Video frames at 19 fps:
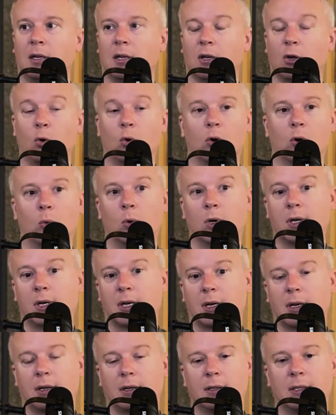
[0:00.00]
core
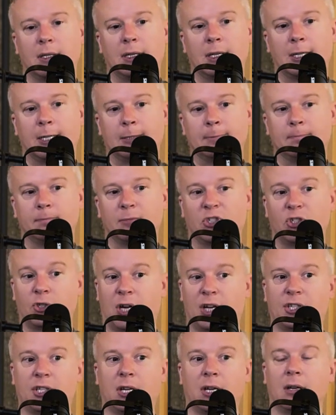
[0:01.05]
work,
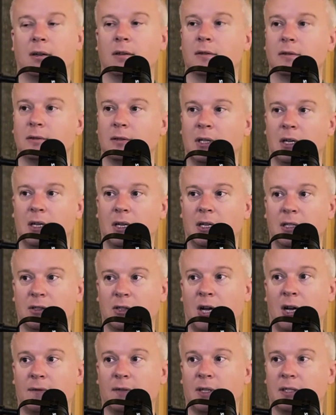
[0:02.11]
stretching as
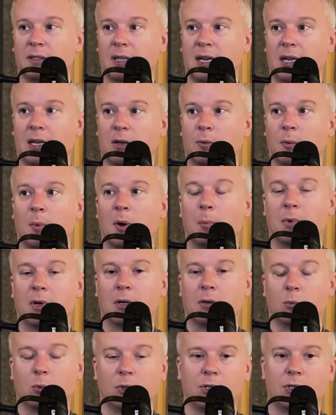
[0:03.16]
often as I can
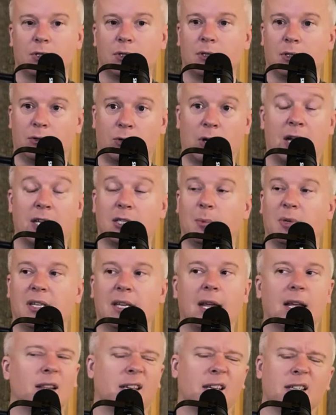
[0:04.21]
remember, which tries to be
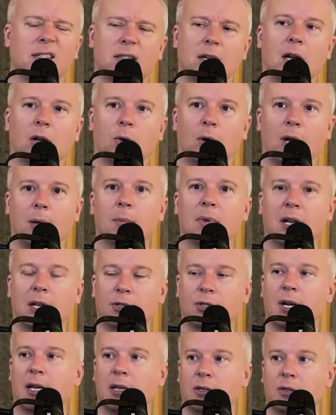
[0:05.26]
daily. It's not quite, but I
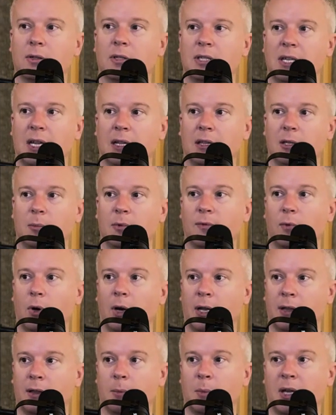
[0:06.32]
try and do it daily before
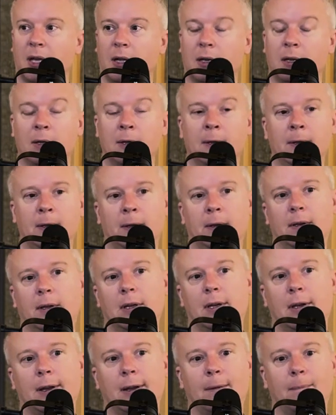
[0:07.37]
I hit the bed.
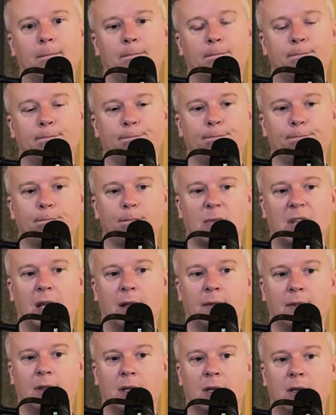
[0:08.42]

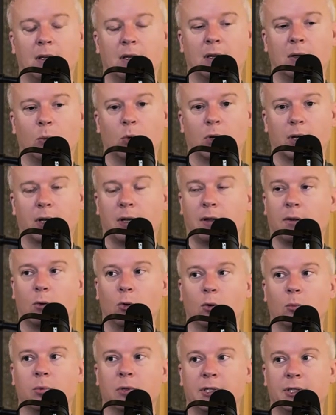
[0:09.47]
And then working in the
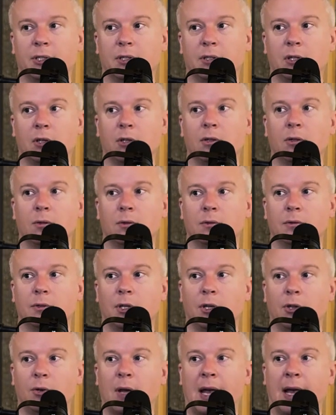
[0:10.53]
cold plunge is the new
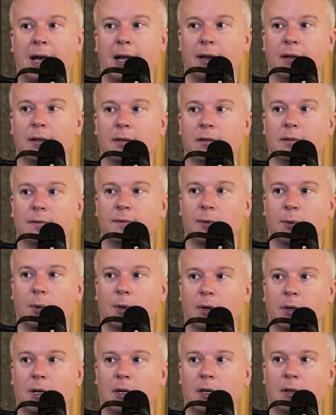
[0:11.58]
ad
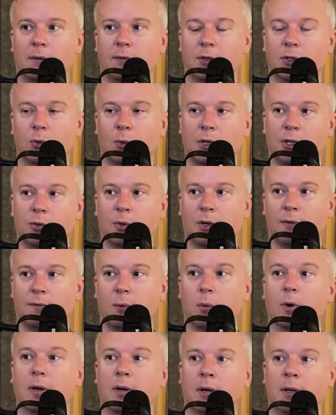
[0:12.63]
for
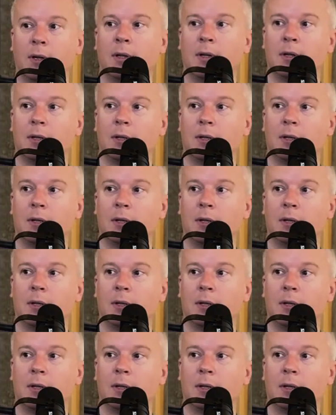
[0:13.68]
2024. And